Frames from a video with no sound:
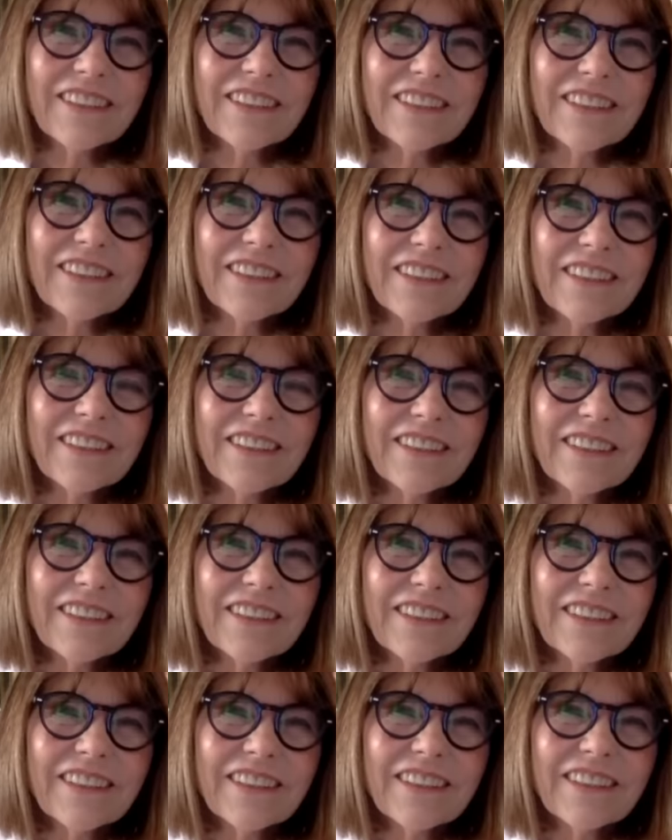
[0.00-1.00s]

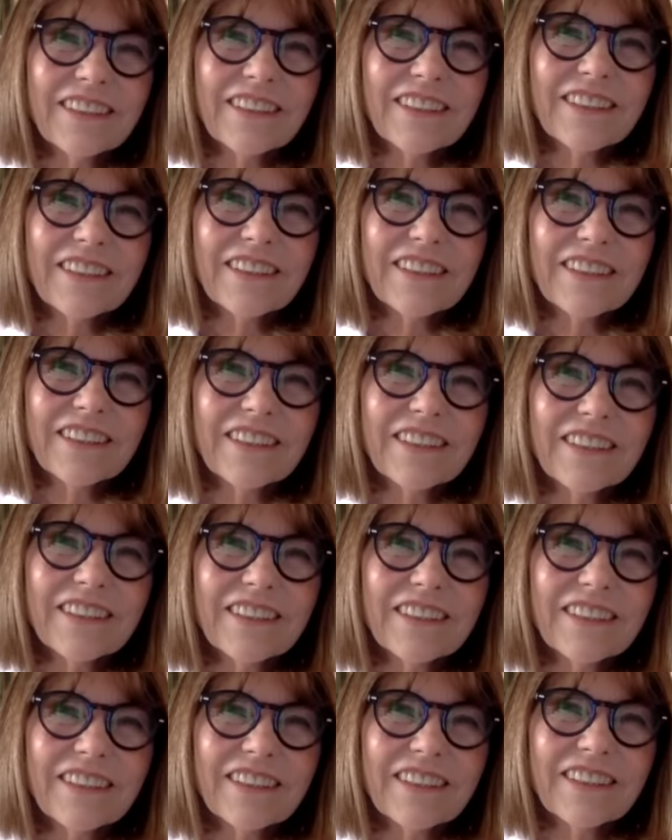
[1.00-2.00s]

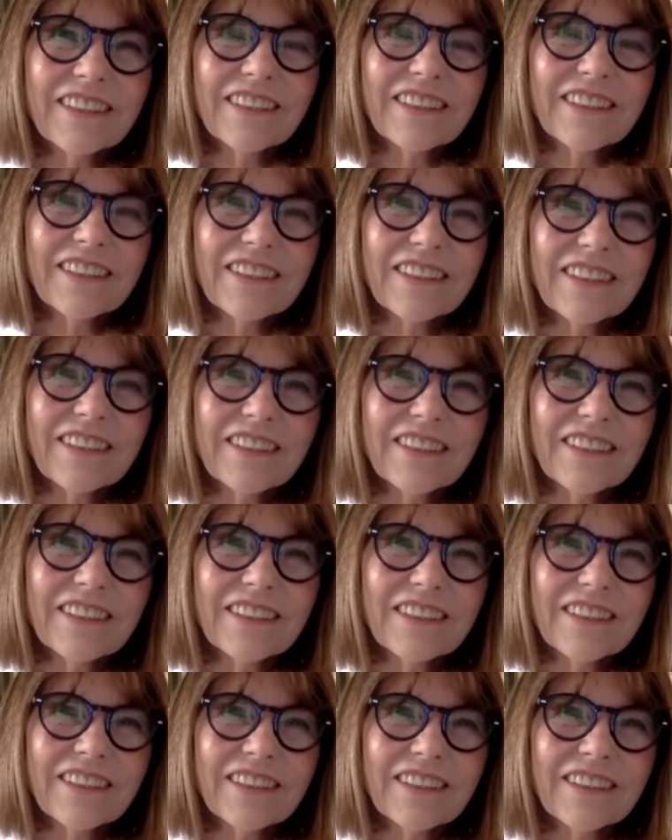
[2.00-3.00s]

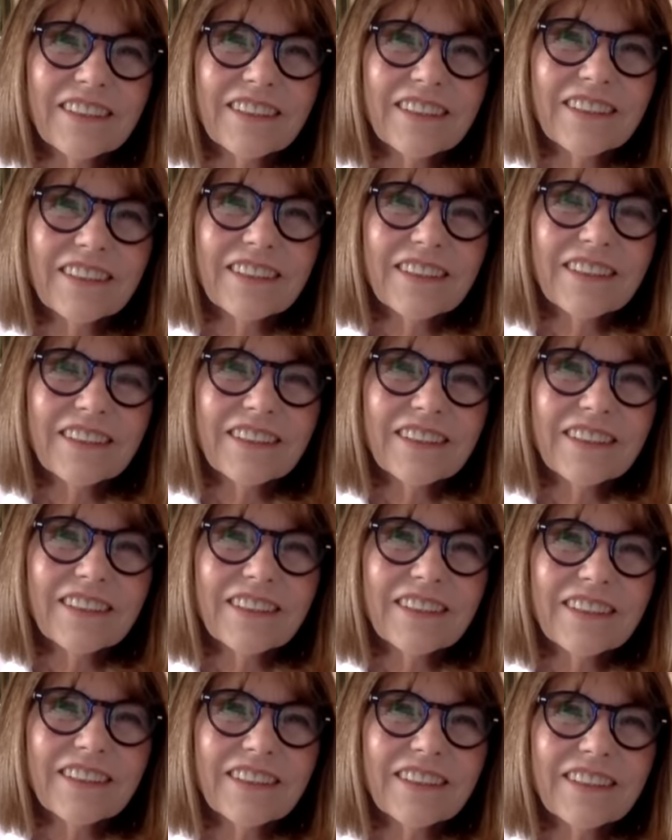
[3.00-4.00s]

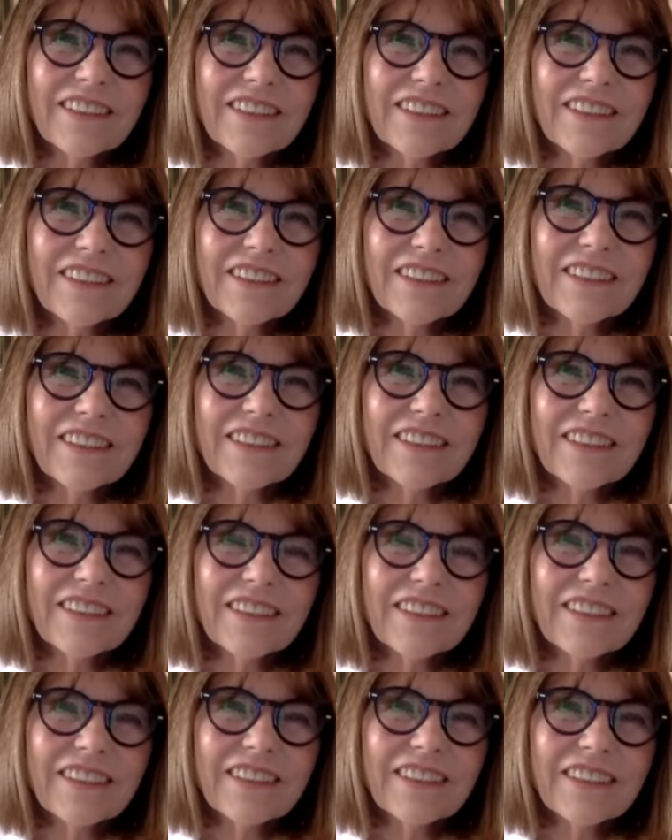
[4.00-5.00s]

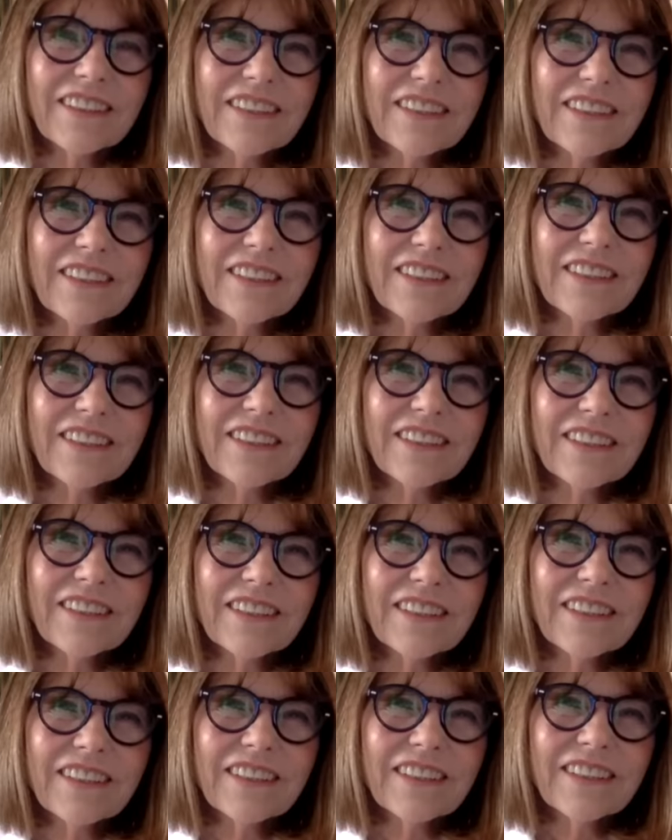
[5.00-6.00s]

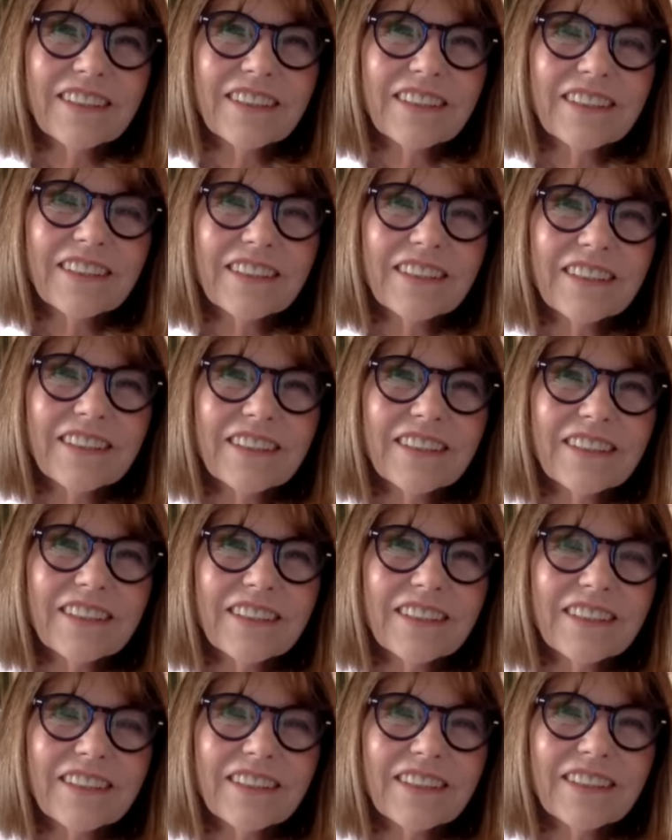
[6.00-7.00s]

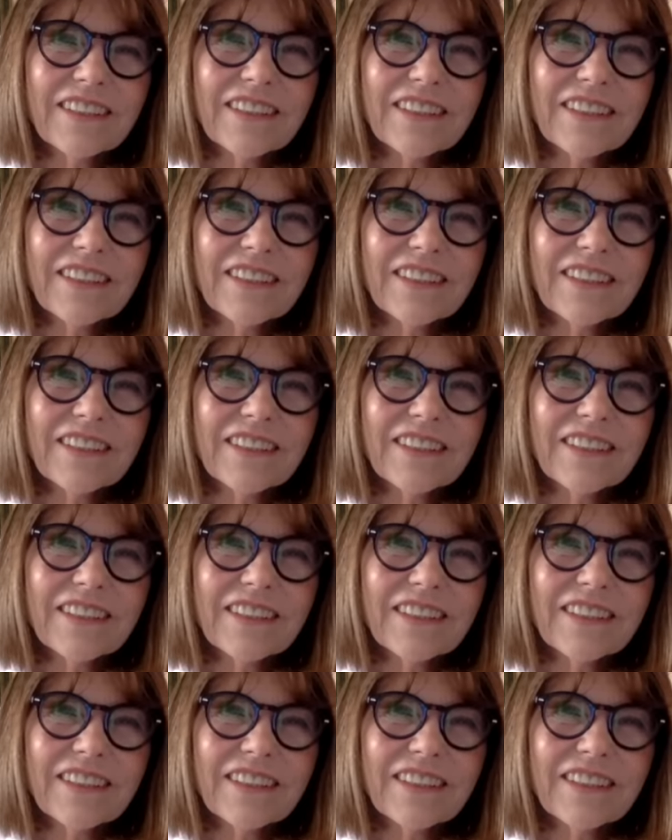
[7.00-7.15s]
The person shown says nothing.